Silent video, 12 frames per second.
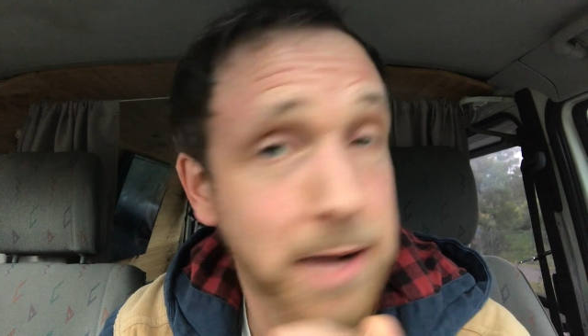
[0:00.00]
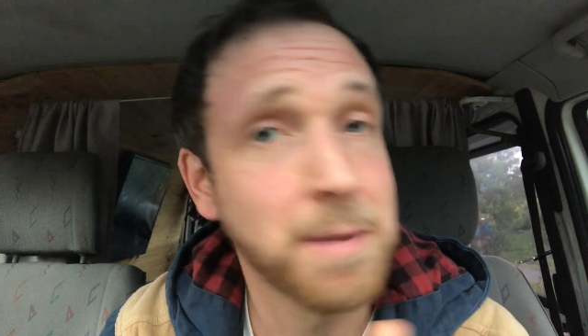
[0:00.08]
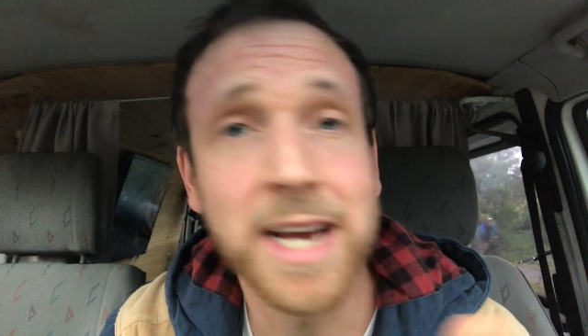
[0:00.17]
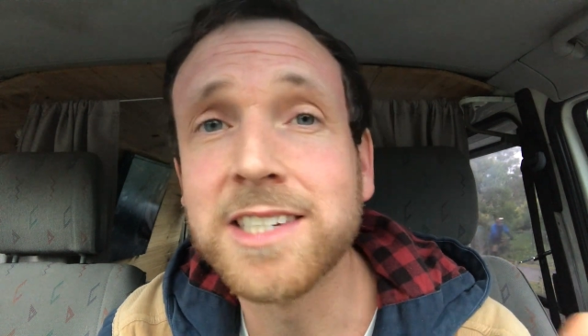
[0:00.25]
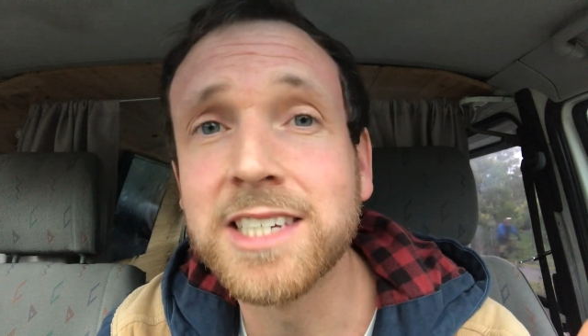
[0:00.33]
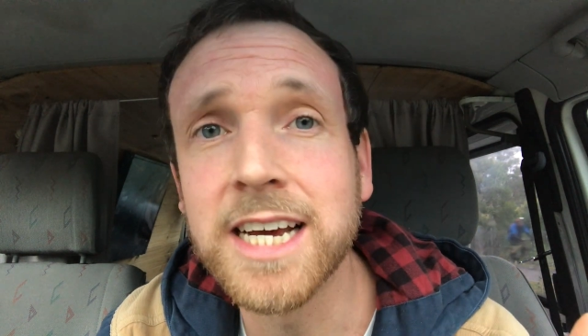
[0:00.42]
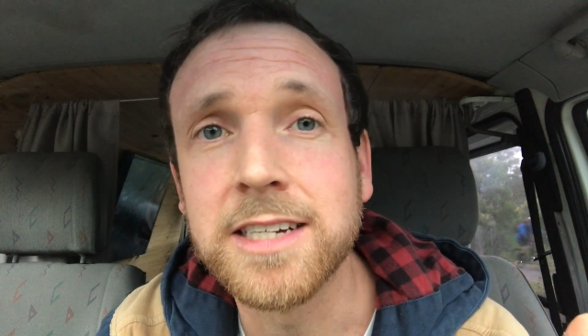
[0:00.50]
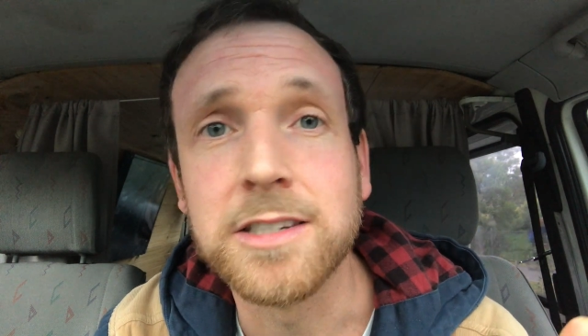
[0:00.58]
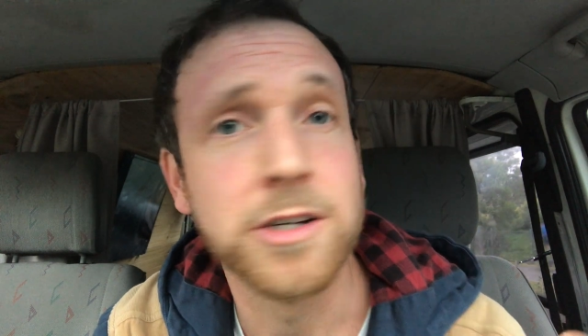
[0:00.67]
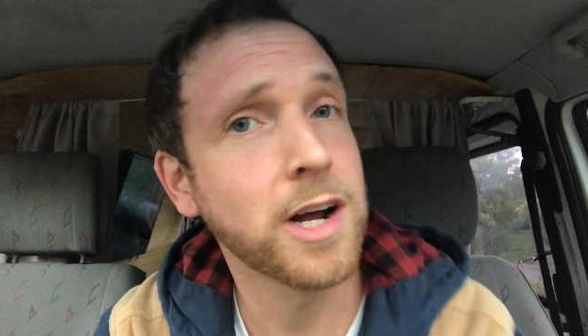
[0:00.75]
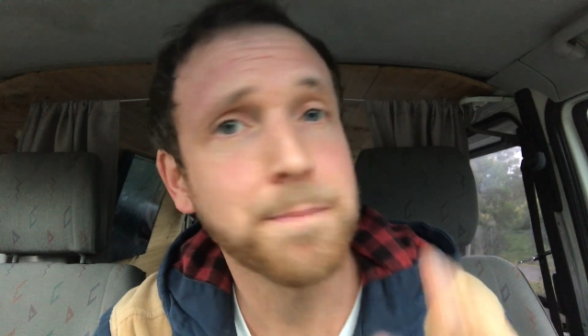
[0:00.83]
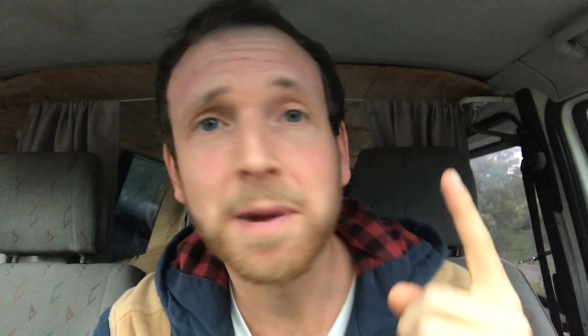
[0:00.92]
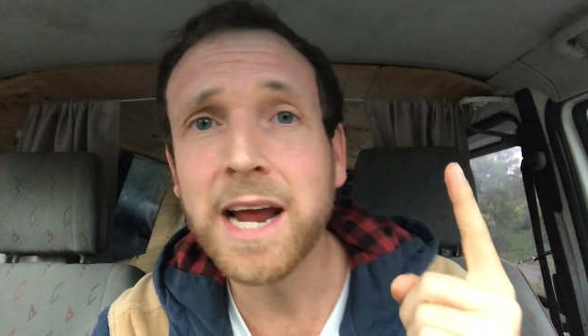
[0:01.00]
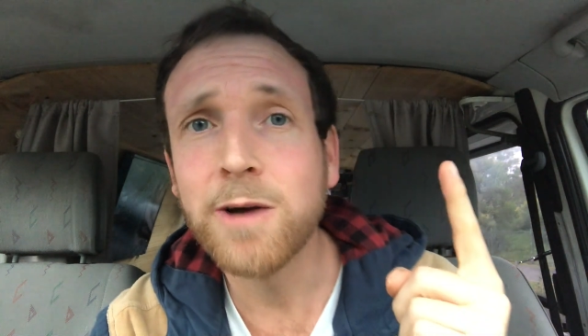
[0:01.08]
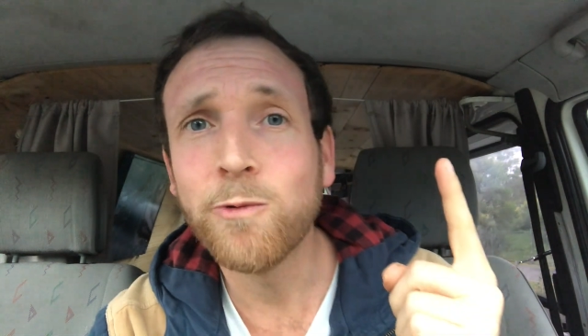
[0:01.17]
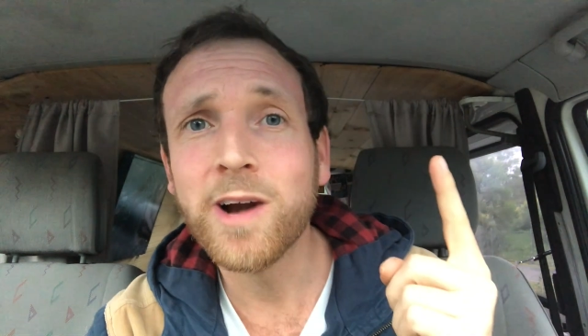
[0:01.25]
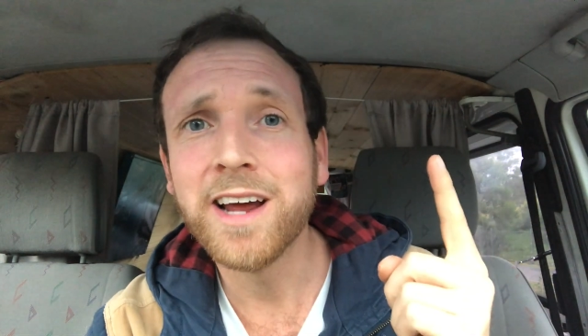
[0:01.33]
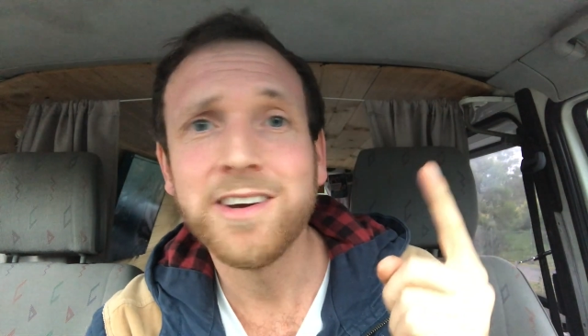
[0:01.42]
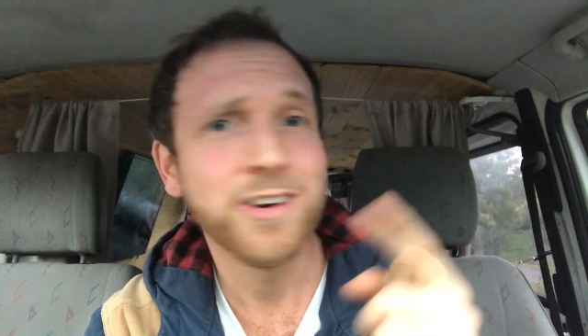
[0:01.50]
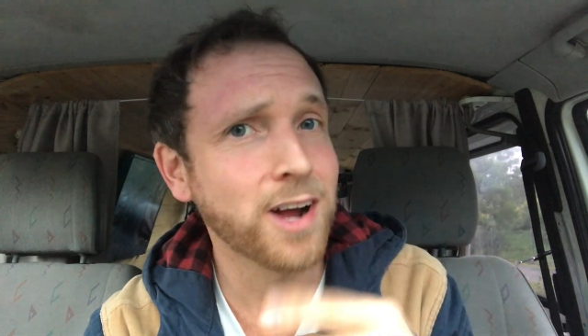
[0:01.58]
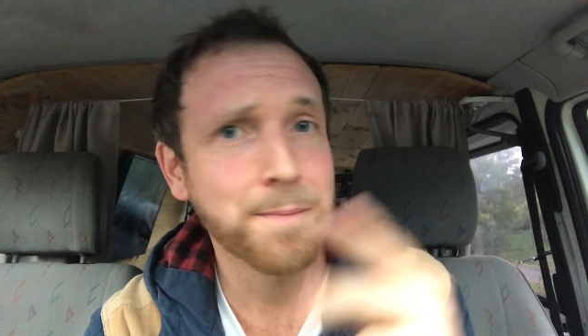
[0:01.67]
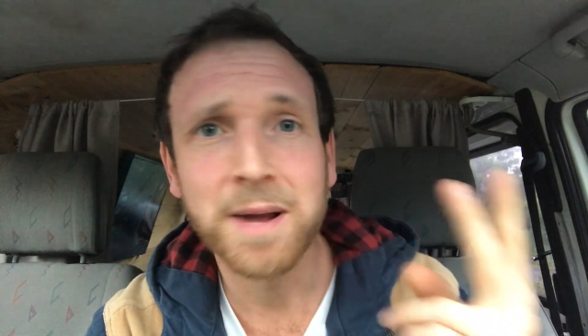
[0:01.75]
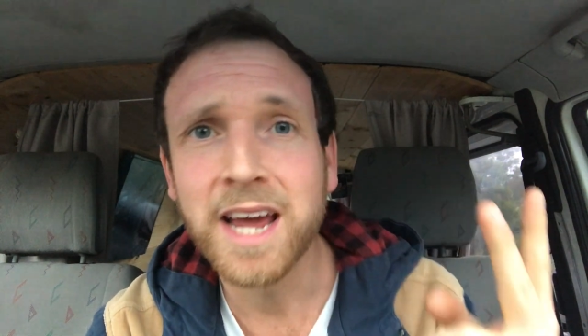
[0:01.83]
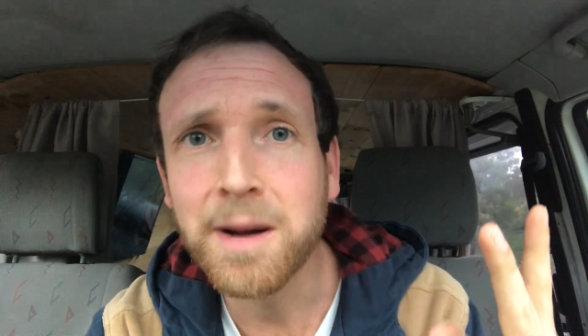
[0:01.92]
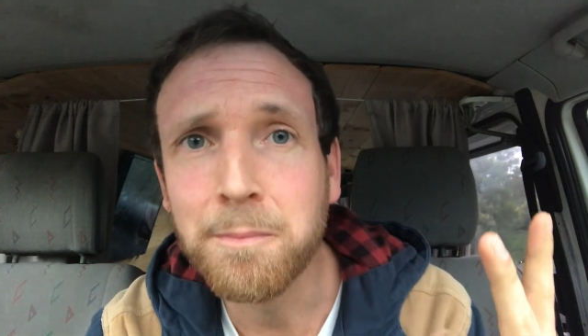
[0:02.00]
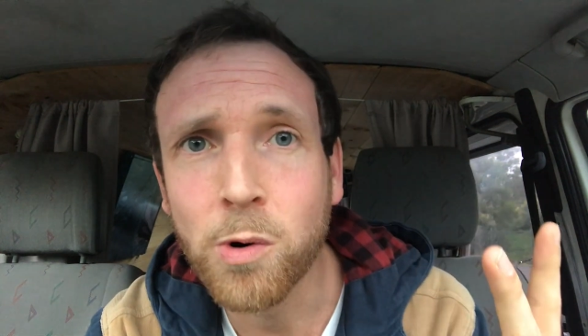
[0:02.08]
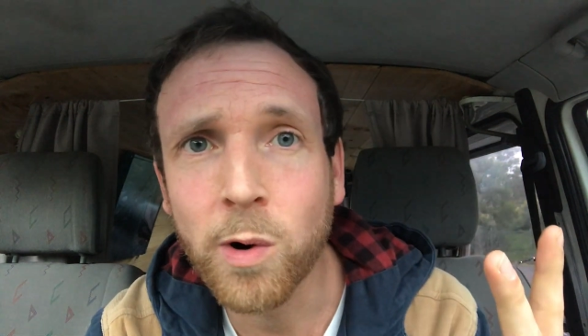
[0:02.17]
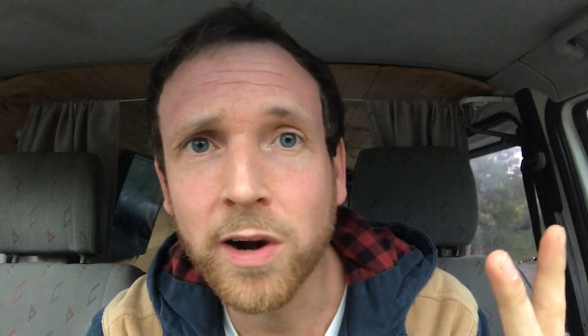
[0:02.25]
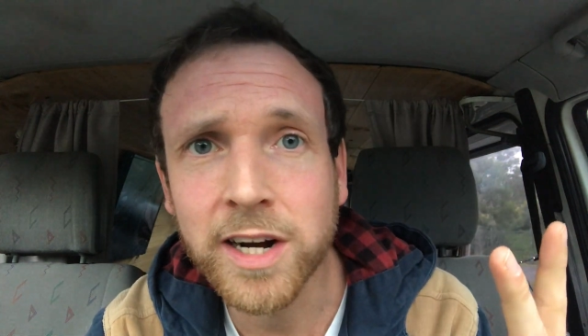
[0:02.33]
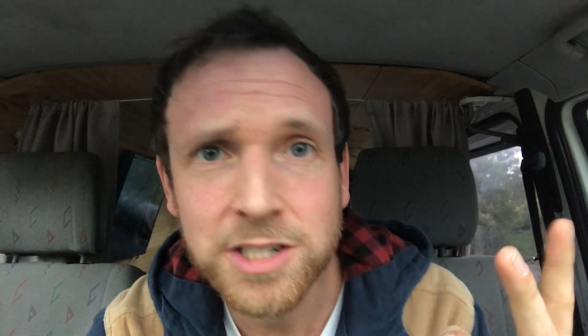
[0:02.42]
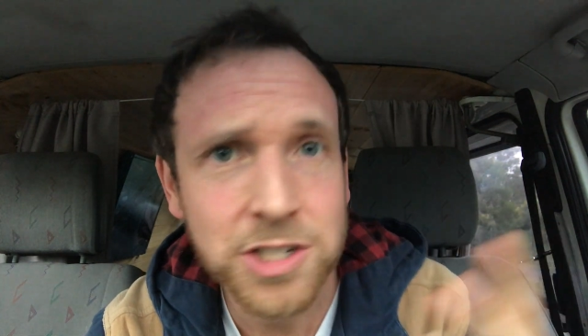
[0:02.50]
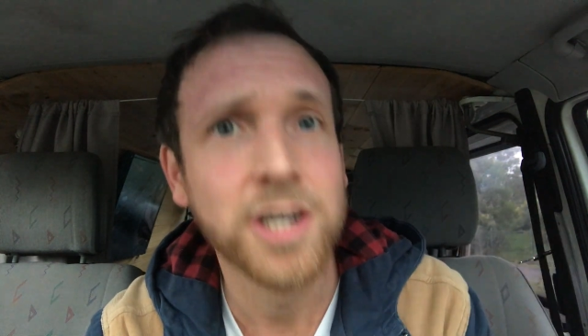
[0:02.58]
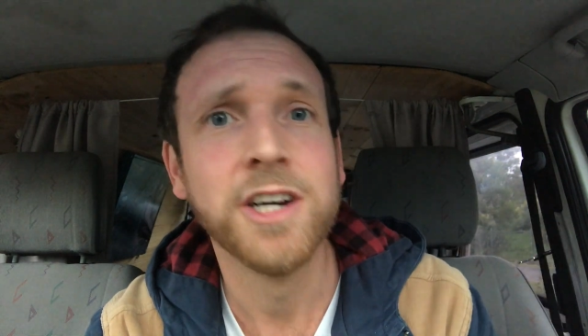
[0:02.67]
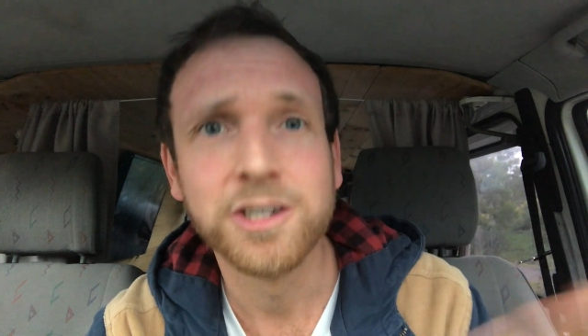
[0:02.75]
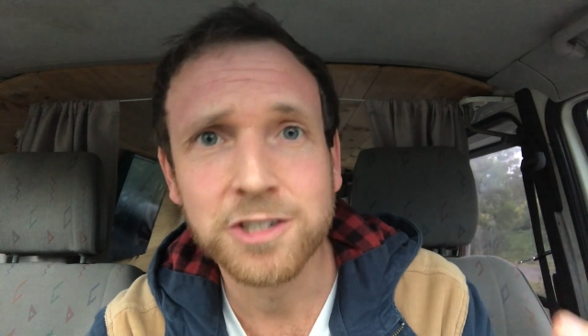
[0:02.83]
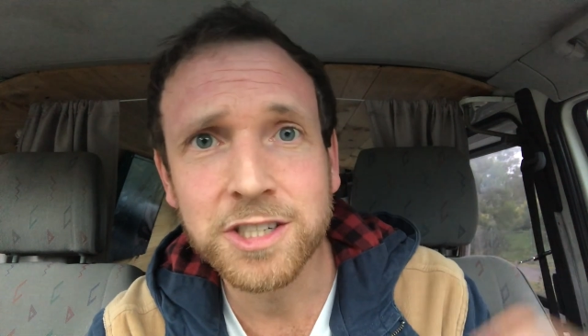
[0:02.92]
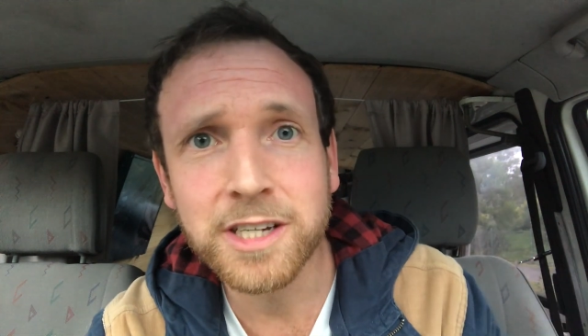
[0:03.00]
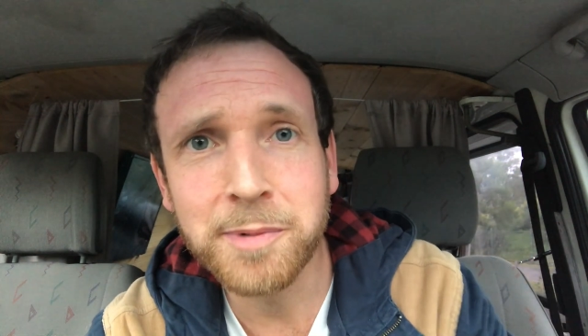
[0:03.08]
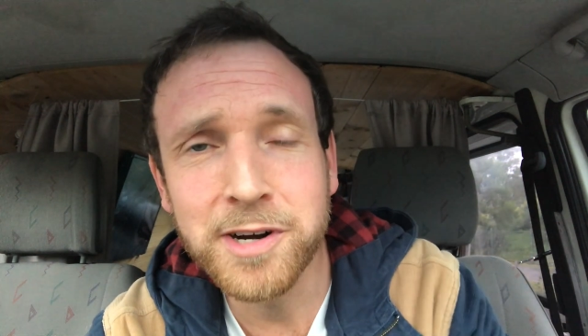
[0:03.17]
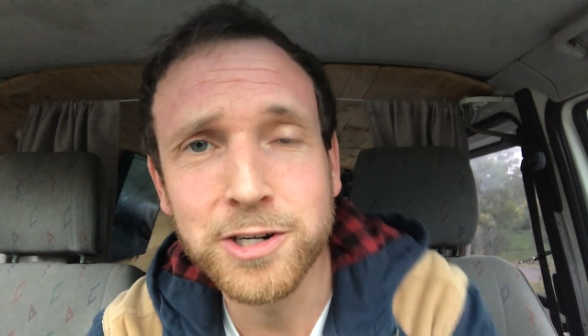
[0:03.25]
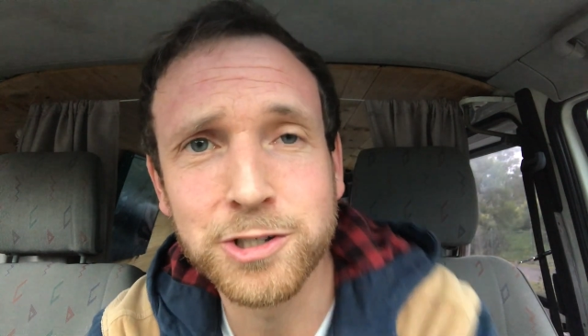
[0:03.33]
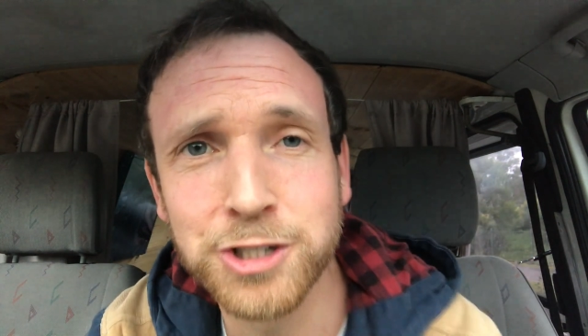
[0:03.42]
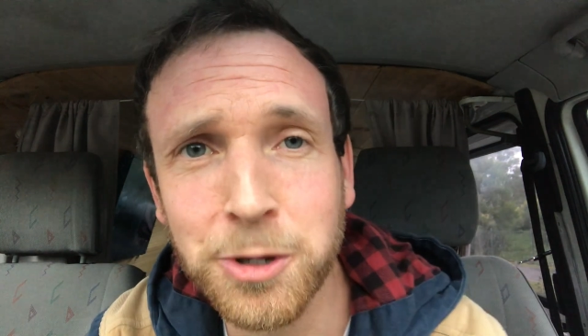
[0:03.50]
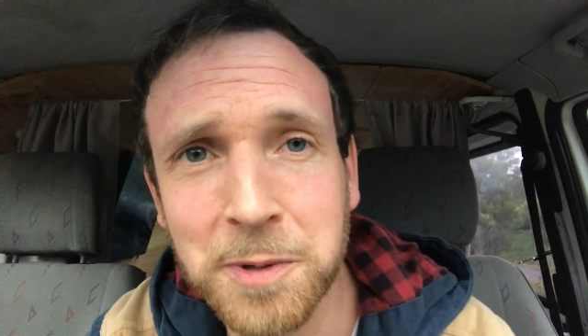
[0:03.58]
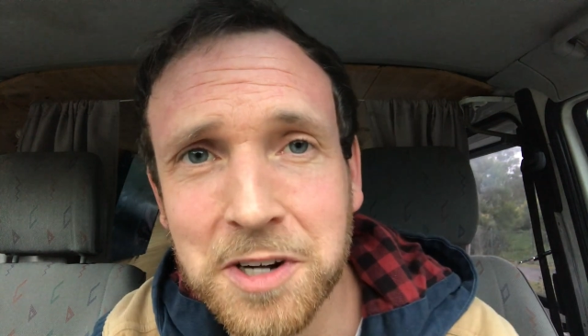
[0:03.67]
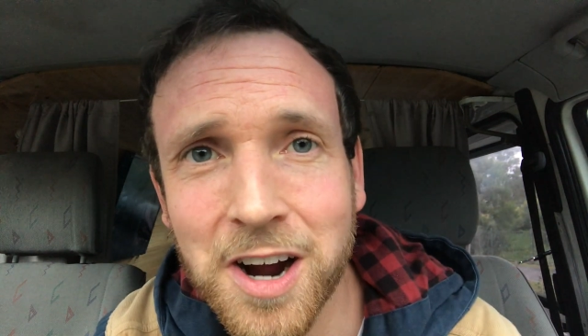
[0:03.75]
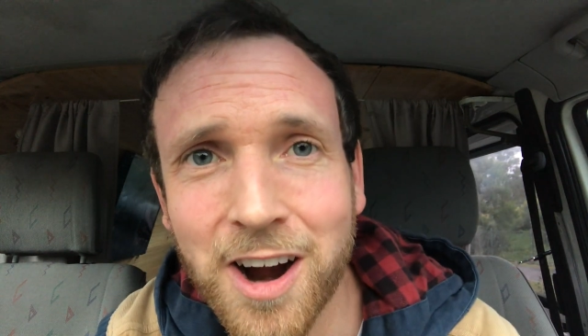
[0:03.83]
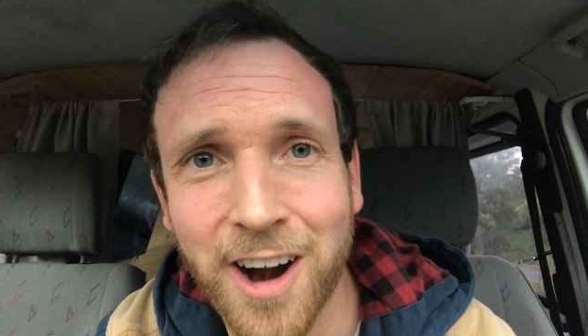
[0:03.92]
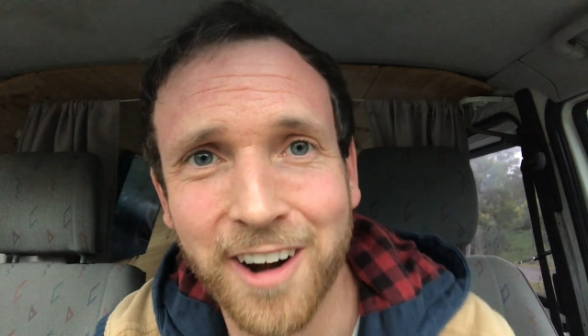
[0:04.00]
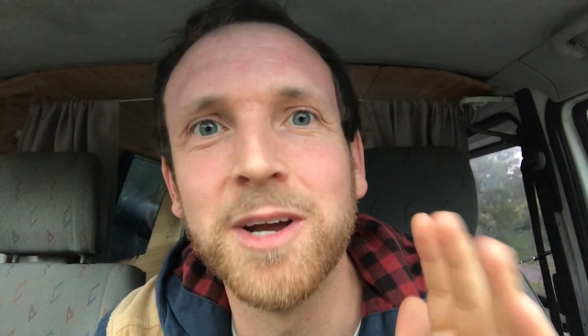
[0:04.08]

It makes sense. You're not paying rent, you're not paying a mortgage, you're sleeping in your stupid car.